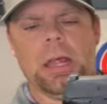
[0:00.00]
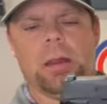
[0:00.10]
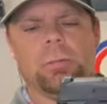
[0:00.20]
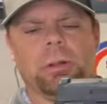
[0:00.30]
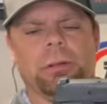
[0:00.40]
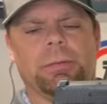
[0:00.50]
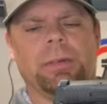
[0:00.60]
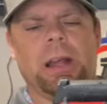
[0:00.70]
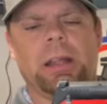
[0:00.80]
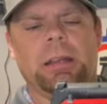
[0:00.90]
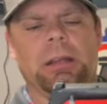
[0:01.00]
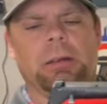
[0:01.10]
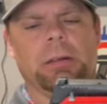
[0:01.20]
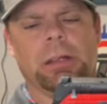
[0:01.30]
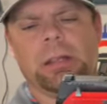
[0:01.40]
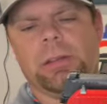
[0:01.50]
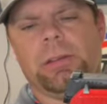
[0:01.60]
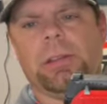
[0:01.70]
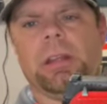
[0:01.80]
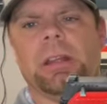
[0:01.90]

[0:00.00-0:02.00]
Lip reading: And what you'll find here is